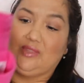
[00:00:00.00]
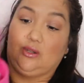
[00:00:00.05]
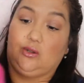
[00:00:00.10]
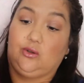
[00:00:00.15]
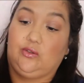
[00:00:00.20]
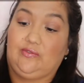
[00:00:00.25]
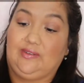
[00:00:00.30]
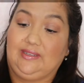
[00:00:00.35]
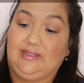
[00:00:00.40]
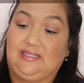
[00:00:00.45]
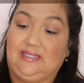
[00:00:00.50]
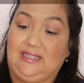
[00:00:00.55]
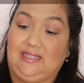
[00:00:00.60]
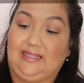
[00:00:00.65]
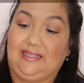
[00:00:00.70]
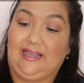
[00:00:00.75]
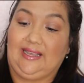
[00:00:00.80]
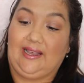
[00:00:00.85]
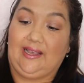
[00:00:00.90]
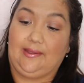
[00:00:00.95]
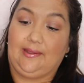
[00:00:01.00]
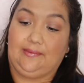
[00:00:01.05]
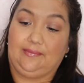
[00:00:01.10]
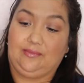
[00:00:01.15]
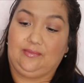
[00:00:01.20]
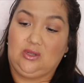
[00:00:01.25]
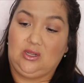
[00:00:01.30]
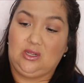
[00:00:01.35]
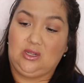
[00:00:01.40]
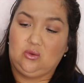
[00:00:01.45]
I don't know if I said that,
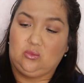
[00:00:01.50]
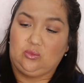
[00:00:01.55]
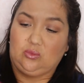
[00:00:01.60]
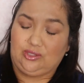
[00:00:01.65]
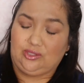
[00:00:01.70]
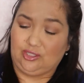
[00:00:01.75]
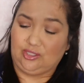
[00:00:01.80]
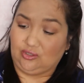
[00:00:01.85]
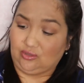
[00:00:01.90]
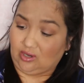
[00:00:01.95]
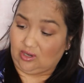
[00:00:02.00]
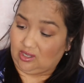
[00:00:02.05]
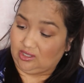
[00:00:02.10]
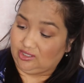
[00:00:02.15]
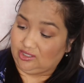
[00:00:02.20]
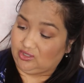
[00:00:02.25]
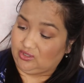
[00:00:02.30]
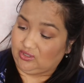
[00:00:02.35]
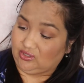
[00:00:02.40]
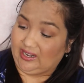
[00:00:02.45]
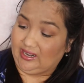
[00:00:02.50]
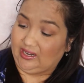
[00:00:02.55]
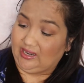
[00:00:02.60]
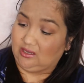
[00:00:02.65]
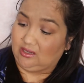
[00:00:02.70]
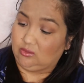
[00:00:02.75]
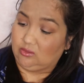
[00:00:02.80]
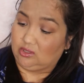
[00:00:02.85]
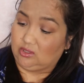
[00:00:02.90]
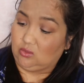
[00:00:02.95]
with a
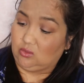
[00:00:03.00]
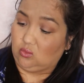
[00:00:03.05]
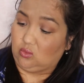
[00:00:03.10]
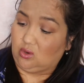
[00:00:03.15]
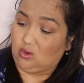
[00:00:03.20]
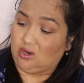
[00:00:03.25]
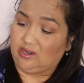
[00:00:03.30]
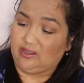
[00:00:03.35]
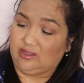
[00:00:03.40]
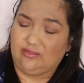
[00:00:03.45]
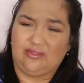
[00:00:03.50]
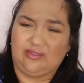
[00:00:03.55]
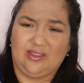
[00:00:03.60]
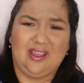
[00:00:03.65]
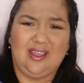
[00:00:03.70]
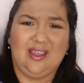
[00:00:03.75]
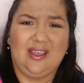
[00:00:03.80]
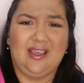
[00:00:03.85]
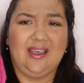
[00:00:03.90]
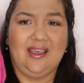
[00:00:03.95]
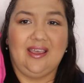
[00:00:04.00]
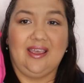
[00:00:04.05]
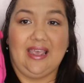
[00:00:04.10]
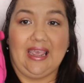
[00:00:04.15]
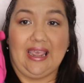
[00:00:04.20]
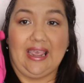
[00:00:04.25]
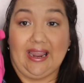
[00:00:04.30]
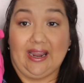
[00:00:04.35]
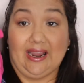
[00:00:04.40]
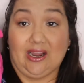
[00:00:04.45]
drawstring with a lot of
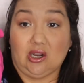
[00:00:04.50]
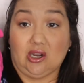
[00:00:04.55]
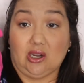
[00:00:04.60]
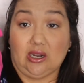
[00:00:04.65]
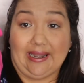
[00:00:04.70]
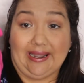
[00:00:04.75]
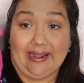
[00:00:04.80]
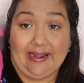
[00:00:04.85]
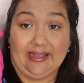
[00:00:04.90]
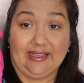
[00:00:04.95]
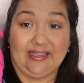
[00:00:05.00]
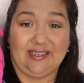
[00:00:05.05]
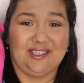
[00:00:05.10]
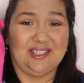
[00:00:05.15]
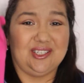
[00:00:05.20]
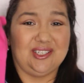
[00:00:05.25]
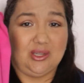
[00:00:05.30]
hair in it.